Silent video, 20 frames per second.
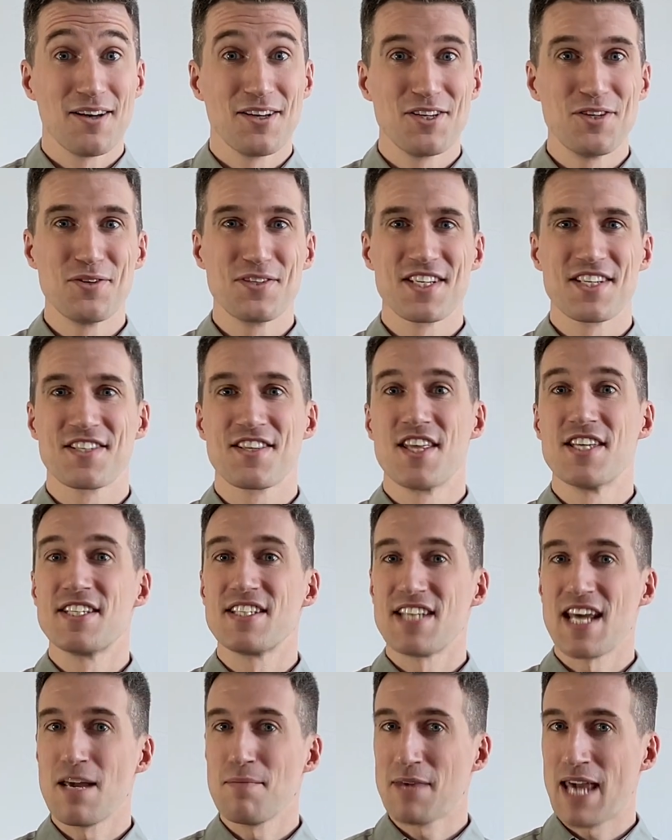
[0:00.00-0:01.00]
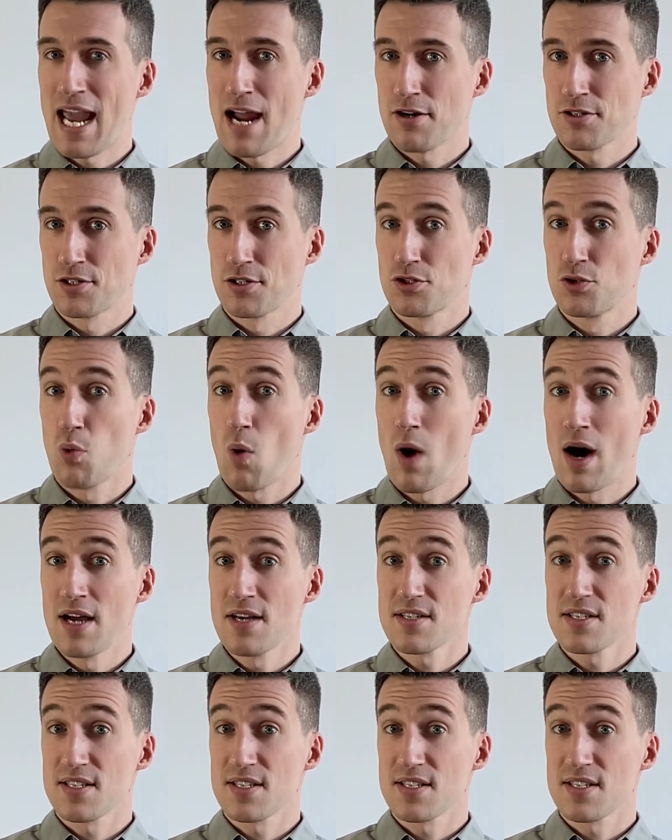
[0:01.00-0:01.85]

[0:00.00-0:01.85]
uses the same character twice